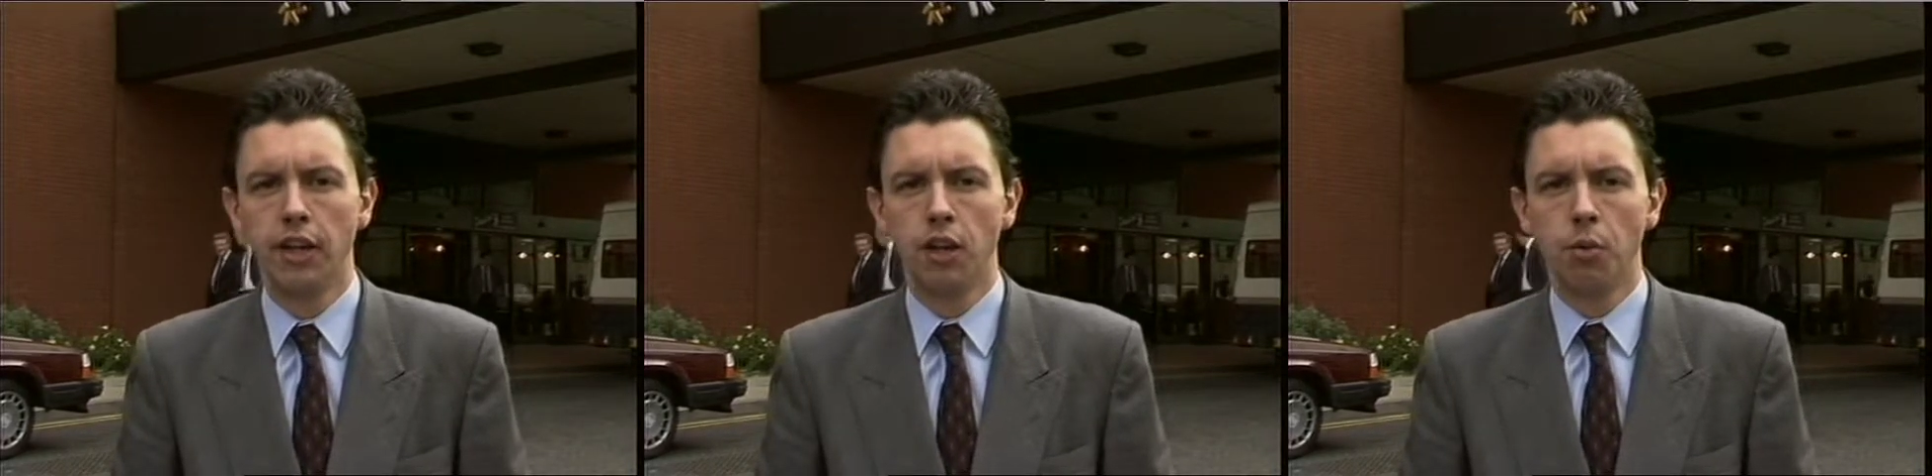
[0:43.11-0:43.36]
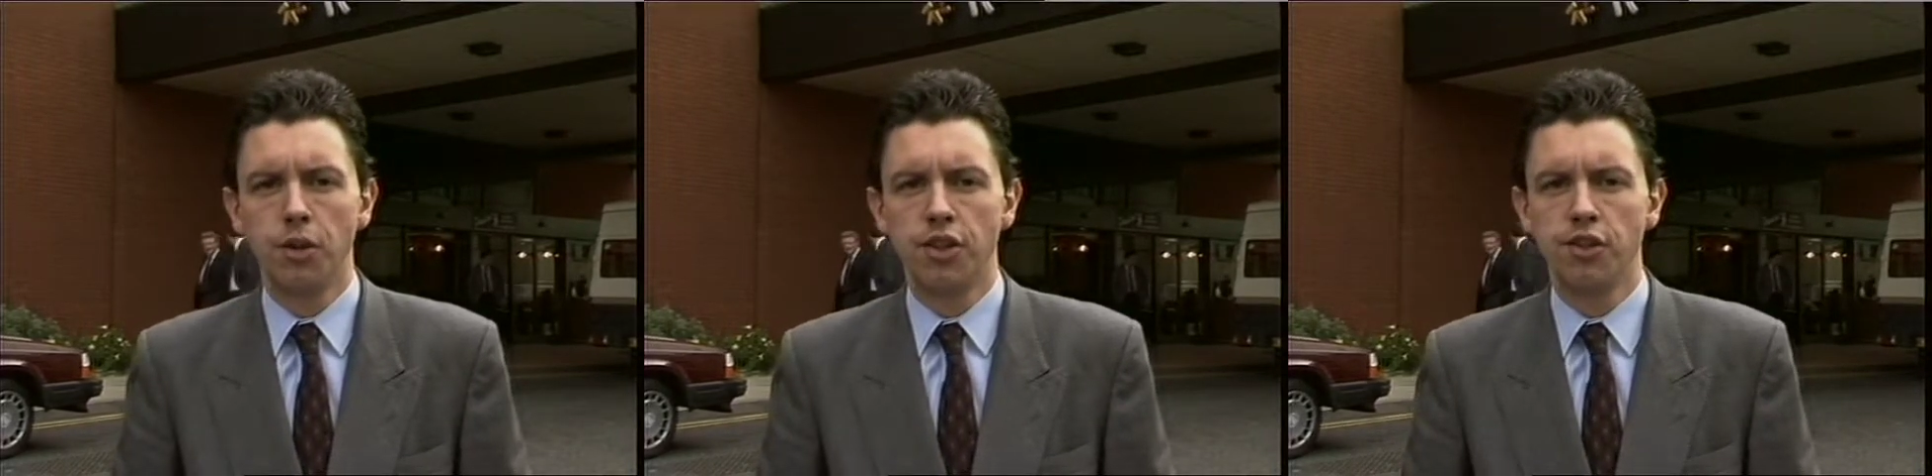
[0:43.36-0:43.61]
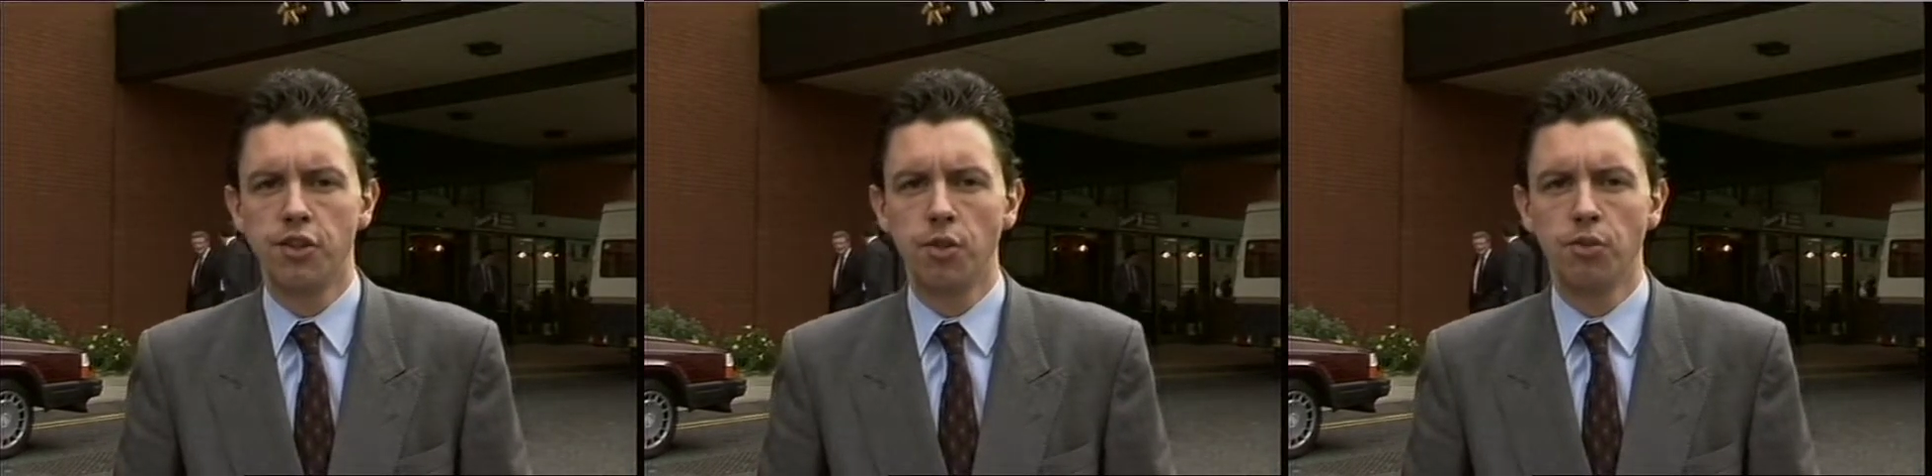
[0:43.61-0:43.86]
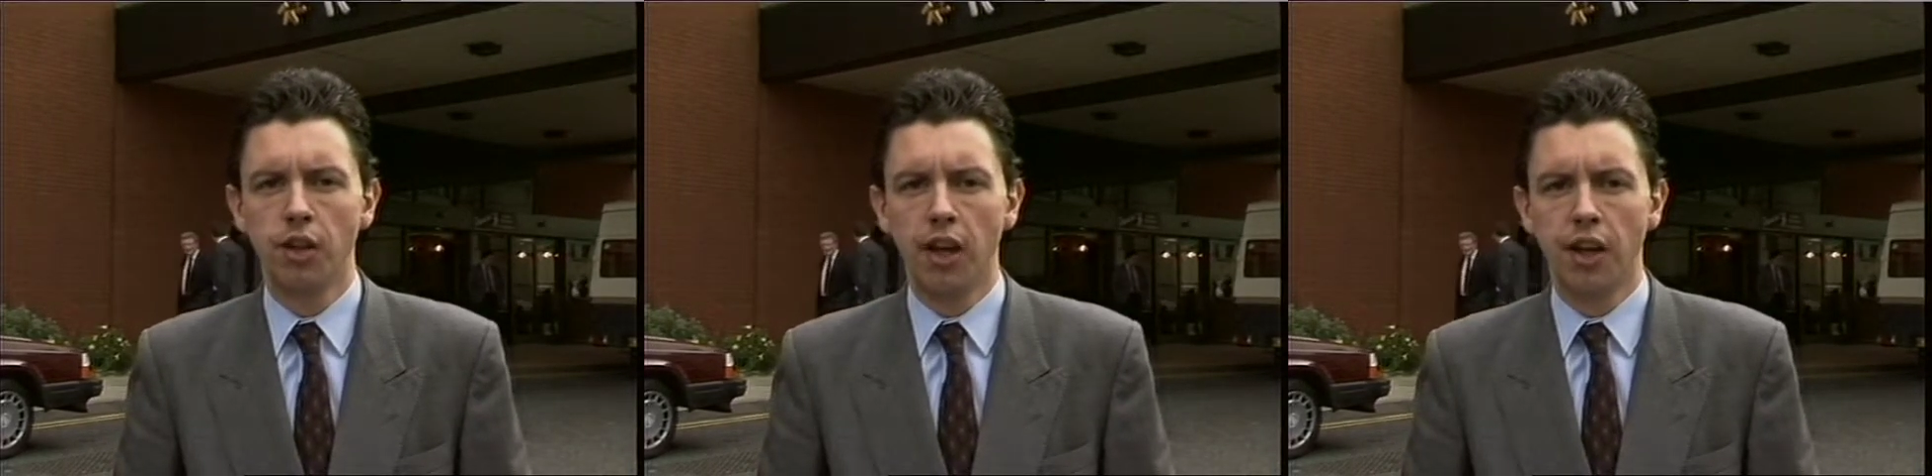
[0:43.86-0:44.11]
which is due
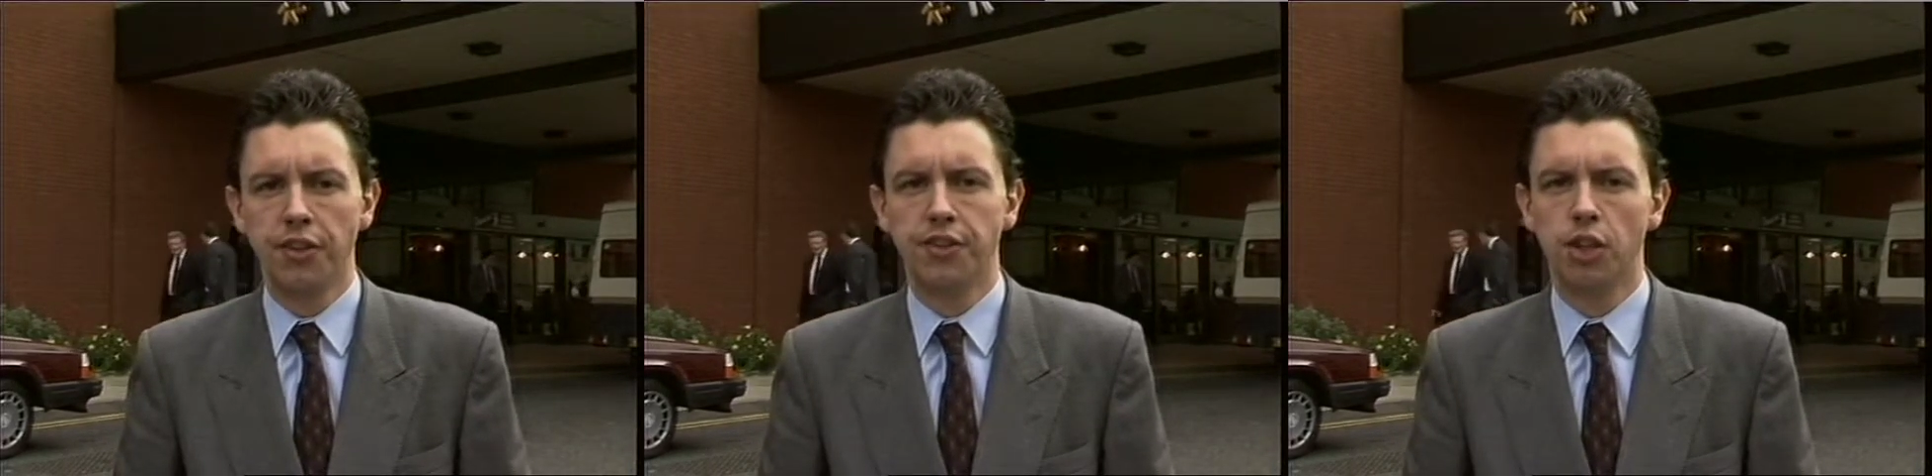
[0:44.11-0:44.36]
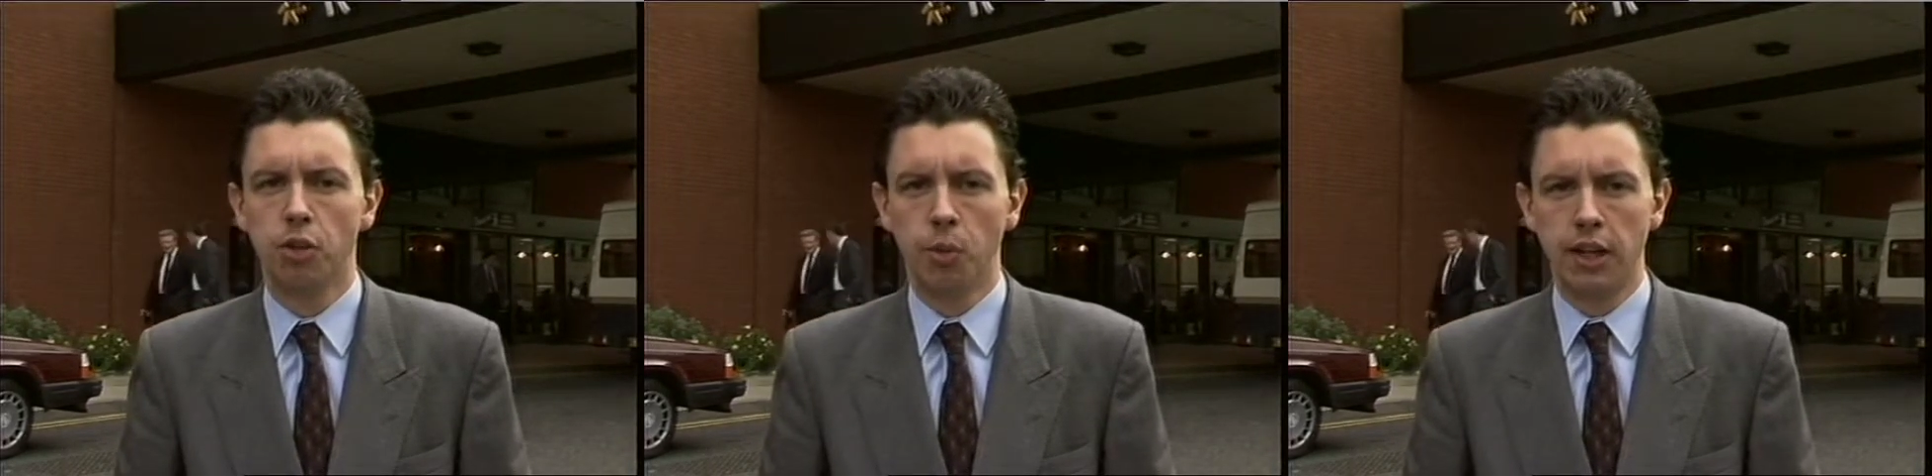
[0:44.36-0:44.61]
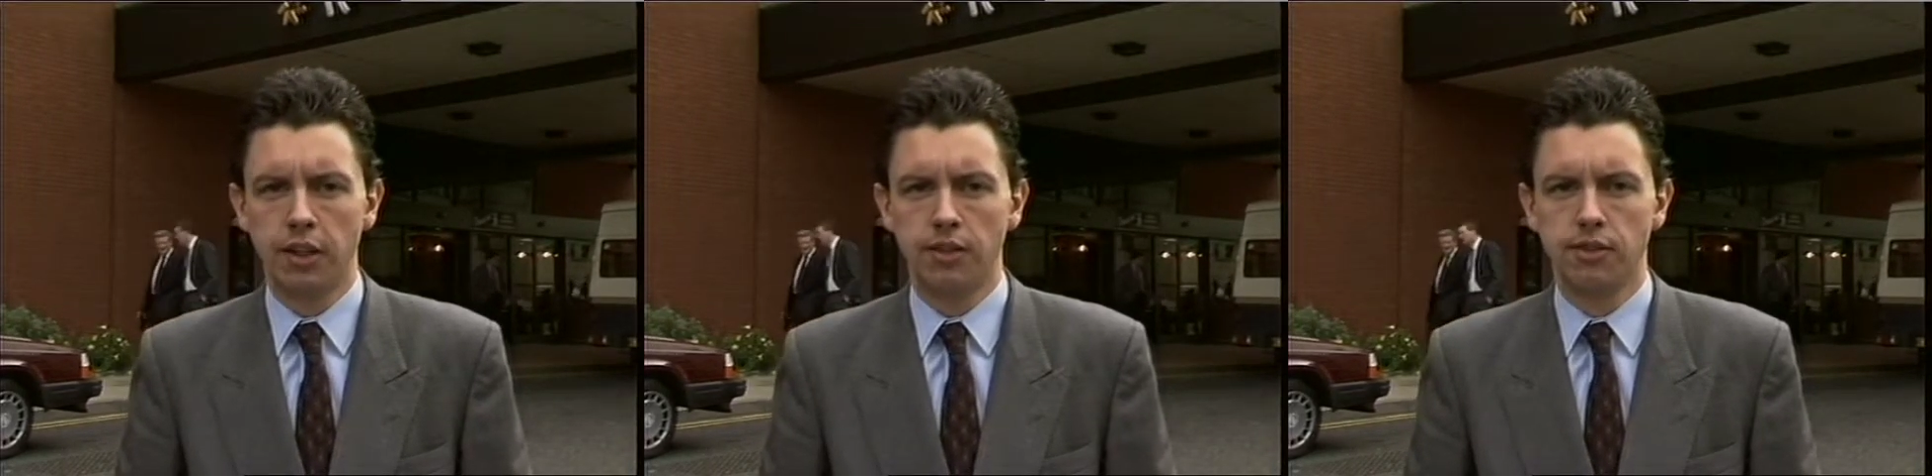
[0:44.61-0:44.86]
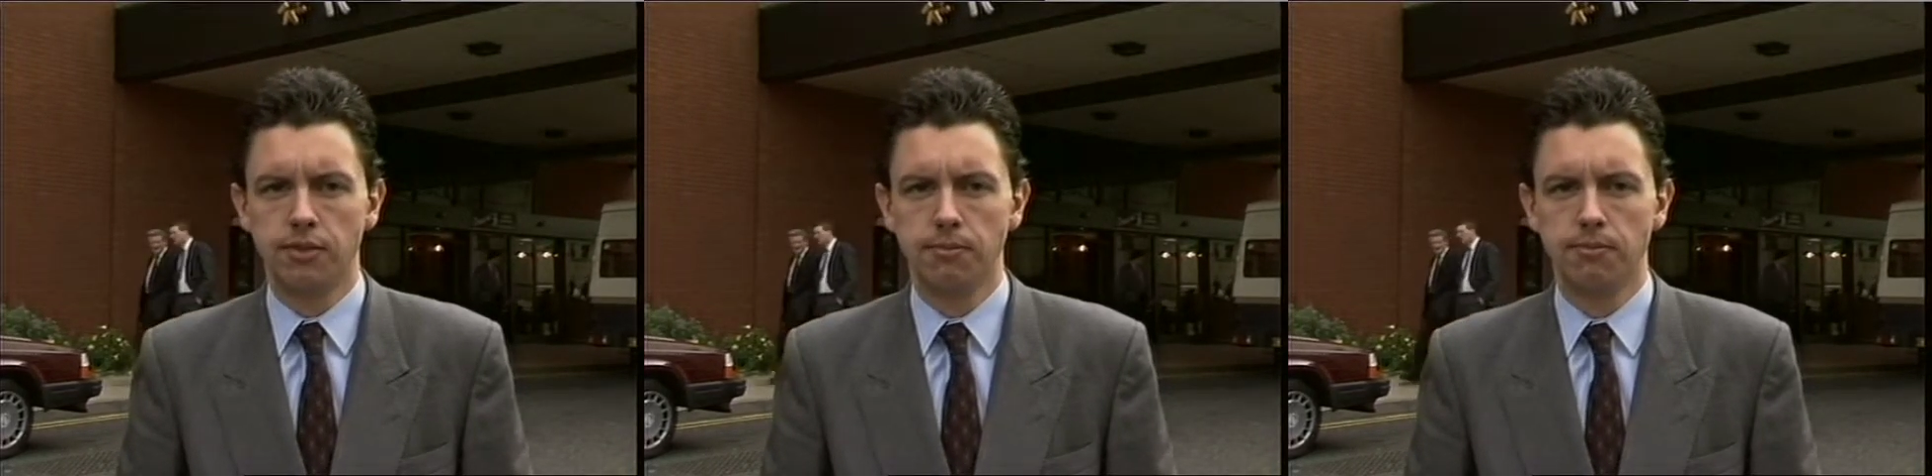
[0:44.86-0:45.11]
to last two
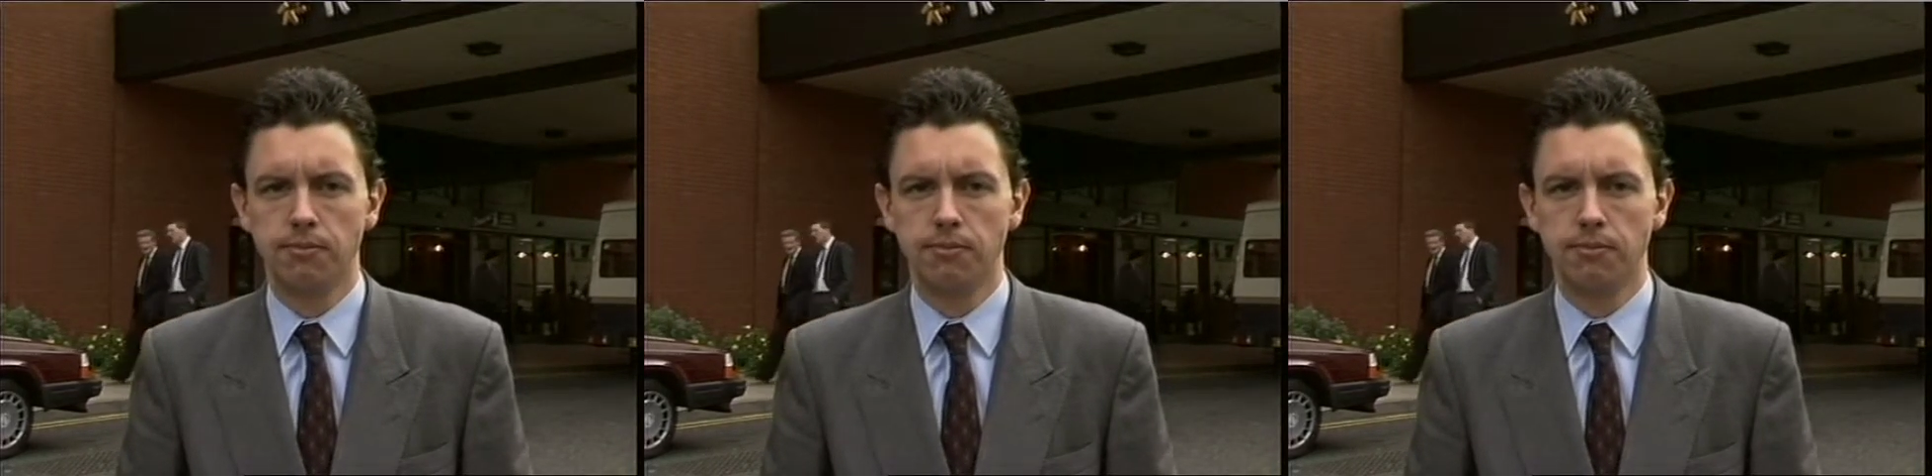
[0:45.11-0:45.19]
weeks.